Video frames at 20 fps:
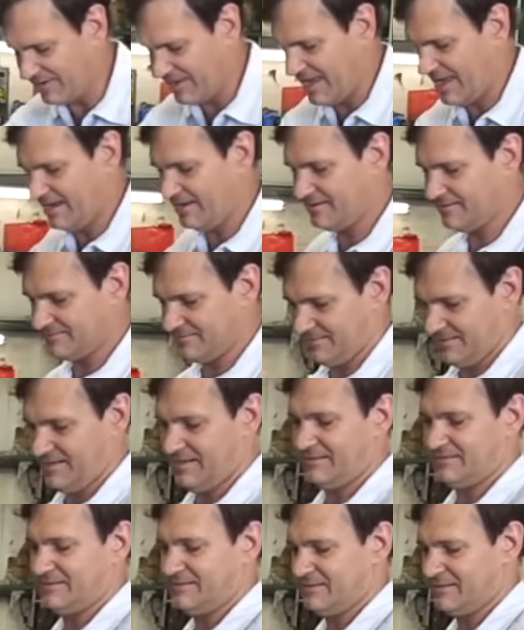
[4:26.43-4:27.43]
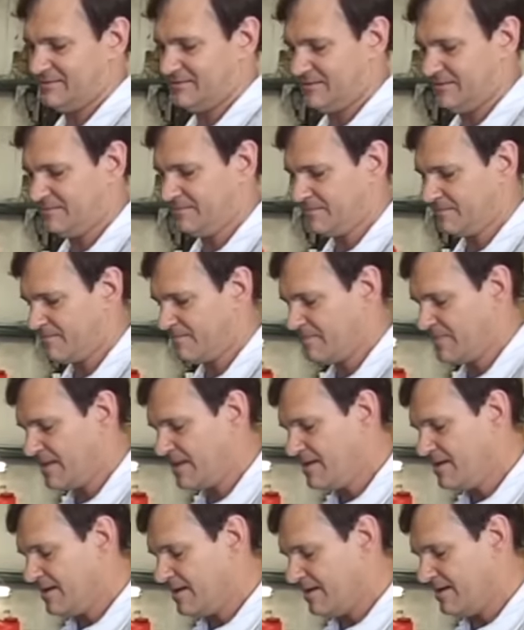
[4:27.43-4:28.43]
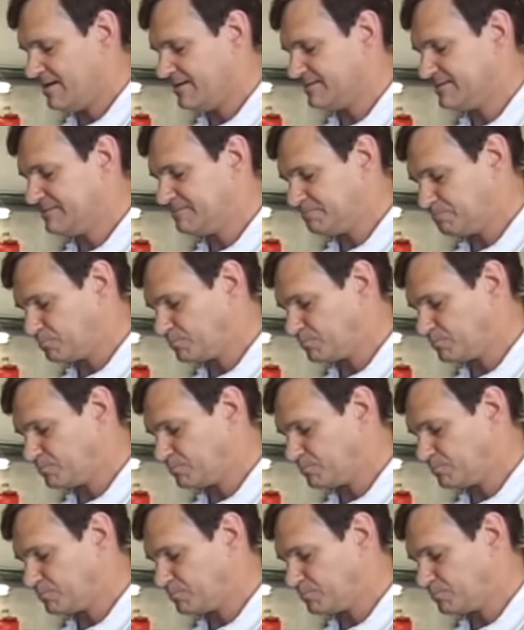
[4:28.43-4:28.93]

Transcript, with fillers: CAN leaf system is,